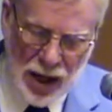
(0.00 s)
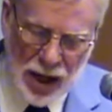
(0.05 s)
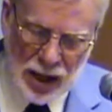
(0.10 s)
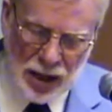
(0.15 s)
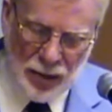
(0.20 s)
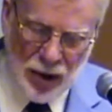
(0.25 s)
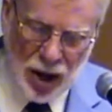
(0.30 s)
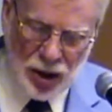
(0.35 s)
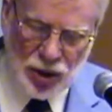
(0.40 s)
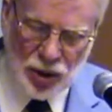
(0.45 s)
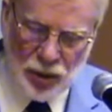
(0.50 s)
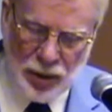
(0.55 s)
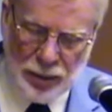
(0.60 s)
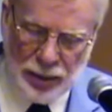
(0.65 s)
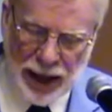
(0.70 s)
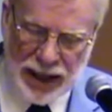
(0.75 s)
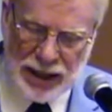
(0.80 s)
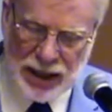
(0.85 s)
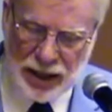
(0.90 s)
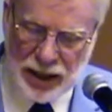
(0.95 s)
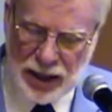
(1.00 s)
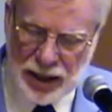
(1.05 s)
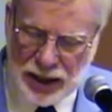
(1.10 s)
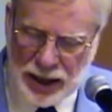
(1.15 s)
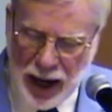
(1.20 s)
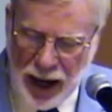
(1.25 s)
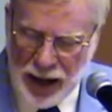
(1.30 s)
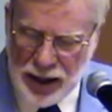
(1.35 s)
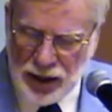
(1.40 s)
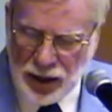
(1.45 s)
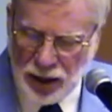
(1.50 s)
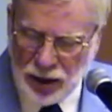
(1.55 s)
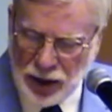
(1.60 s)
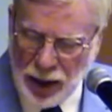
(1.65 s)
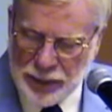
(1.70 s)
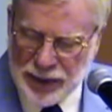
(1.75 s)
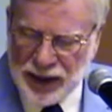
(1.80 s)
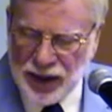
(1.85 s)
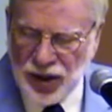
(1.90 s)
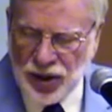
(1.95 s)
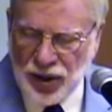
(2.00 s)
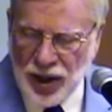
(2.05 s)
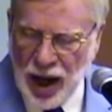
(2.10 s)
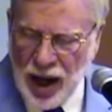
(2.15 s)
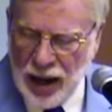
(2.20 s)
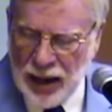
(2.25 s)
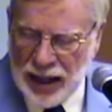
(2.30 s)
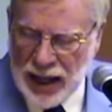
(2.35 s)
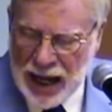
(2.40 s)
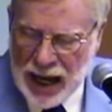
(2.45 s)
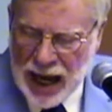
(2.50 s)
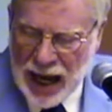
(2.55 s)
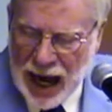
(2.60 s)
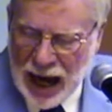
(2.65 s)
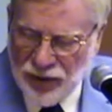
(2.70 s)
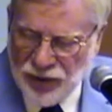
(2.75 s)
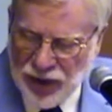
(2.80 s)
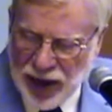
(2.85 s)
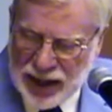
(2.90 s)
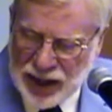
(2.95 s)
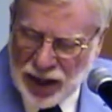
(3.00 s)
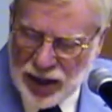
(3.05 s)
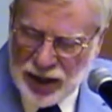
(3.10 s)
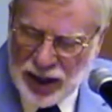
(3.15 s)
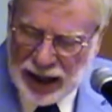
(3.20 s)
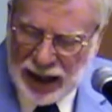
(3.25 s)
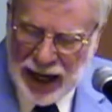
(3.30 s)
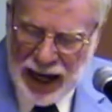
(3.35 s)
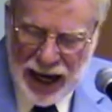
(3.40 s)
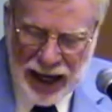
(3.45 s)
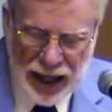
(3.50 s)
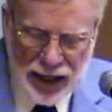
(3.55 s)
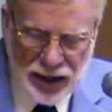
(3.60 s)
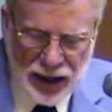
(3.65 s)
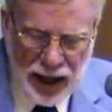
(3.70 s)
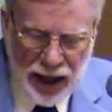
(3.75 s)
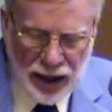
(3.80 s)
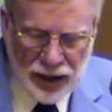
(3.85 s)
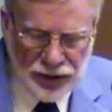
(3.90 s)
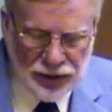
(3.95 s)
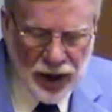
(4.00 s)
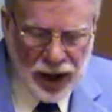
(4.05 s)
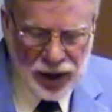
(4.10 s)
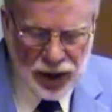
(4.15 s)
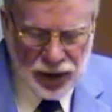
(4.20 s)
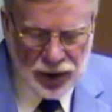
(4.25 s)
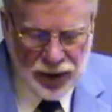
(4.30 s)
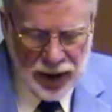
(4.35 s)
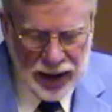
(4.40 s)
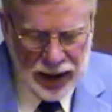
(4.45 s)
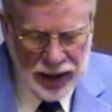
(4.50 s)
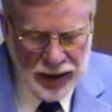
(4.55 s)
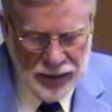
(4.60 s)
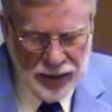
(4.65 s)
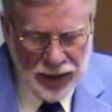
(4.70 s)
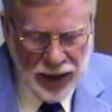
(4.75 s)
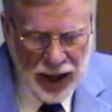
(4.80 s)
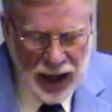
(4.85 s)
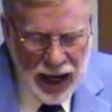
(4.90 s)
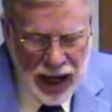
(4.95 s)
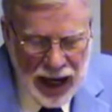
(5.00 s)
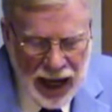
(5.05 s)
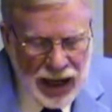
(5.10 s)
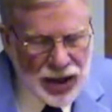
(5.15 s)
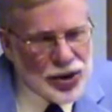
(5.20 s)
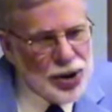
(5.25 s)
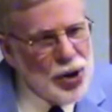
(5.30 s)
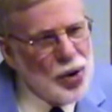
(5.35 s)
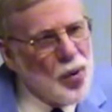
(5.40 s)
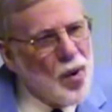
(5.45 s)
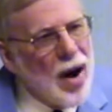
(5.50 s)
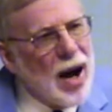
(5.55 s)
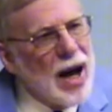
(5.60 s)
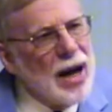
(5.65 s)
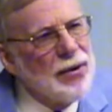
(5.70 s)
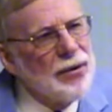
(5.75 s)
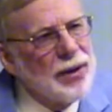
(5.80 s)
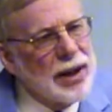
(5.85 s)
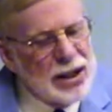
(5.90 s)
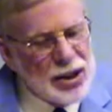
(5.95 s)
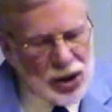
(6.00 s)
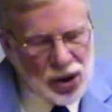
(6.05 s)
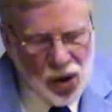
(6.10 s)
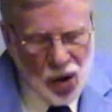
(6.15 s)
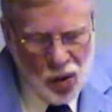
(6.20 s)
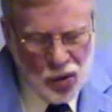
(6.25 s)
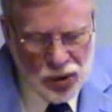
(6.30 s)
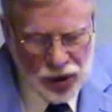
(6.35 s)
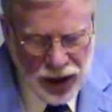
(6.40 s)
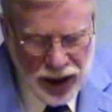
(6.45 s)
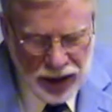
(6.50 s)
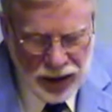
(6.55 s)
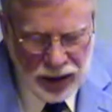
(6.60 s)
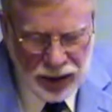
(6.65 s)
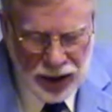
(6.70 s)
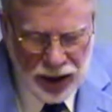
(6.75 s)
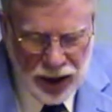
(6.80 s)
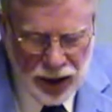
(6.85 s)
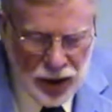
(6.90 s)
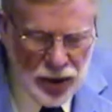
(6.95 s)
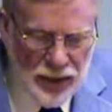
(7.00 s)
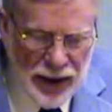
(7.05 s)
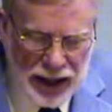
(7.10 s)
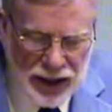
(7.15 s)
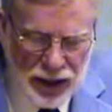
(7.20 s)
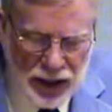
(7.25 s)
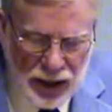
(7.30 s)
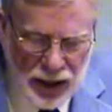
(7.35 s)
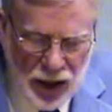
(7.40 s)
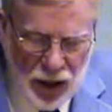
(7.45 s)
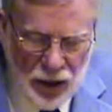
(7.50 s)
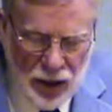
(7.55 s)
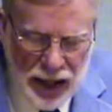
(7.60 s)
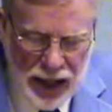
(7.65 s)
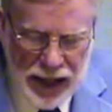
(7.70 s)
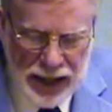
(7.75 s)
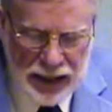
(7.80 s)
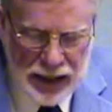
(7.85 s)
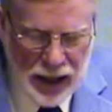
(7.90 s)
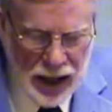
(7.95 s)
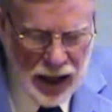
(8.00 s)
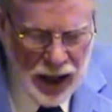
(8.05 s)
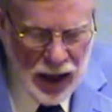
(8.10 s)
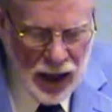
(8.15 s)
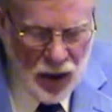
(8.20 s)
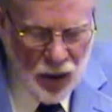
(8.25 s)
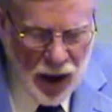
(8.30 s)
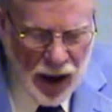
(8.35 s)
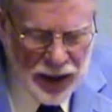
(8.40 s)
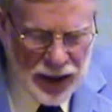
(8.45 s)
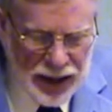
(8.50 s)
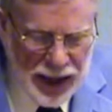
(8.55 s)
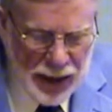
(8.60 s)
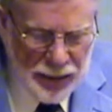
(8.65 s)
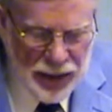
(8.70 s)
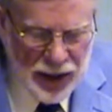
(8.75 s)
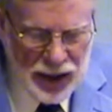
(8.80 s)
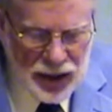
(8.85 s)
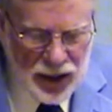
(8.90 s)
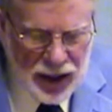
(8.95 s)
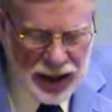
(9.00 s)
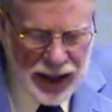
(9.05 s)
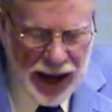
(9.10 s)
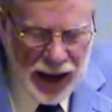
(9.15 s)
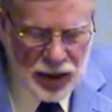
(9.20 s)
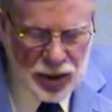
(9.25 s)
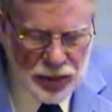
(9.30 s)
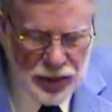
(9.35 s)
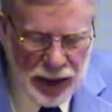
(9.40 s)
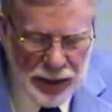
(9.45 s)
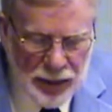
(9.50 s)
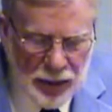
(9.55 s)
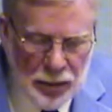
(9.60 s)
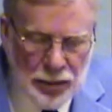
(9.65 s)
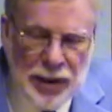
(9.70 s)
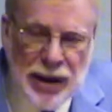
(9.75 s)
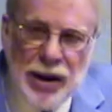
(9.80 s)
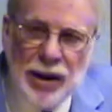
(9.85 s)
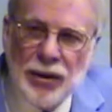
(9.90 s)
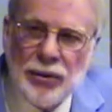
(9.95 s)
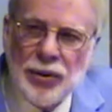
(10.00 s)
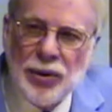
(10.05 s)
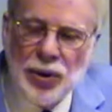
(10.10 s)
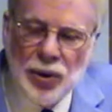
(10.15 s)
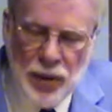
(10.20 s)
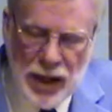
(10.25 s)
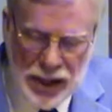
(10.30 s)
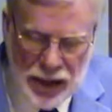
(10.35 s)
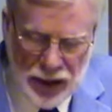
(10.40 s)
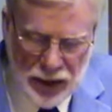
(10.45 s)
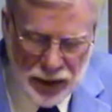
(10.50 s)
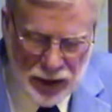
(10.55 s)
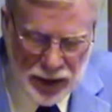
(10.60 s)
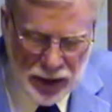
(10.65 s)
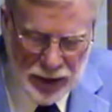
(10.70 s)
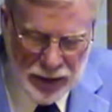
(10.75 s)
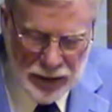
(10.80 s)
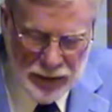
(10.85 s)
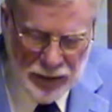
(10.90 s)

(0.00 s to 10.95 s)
The marshal replaces his guns, looks up at the sun, and faces the gang as they enter Front Street. His new wife gets cold chills in the New Mexico heat, while the deputies and townspeople peer through the windows.